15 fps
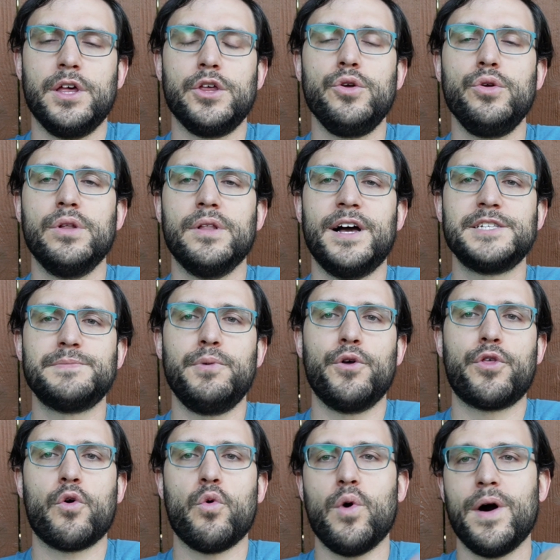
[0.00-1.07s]
Utilize
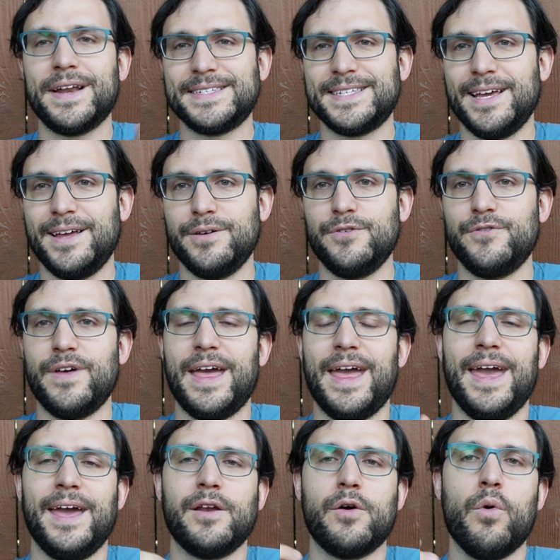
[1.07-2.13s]
both quantitative
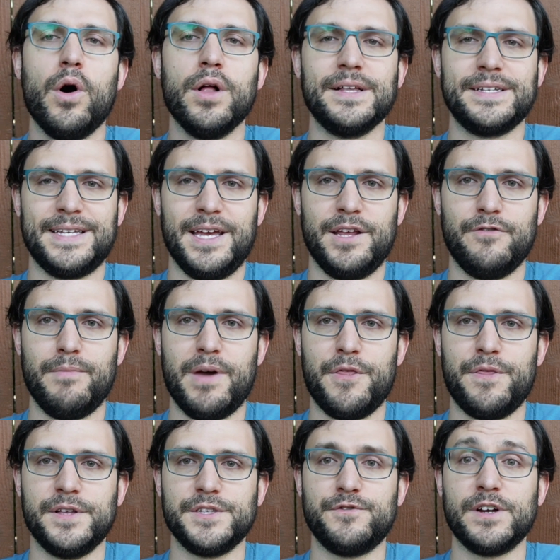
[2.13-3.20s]
and qualitative
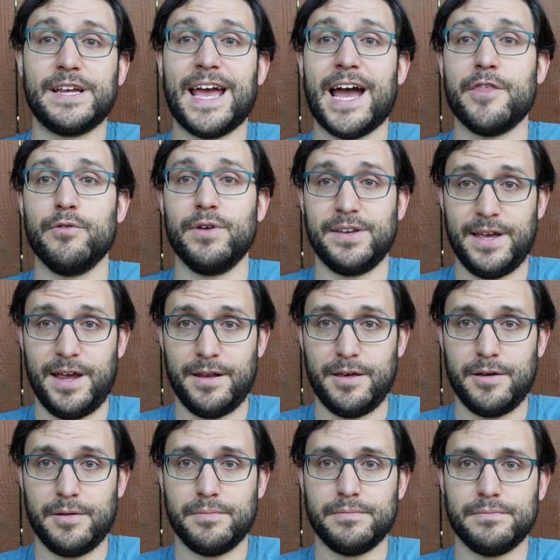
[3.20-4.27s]
methods for gathering data.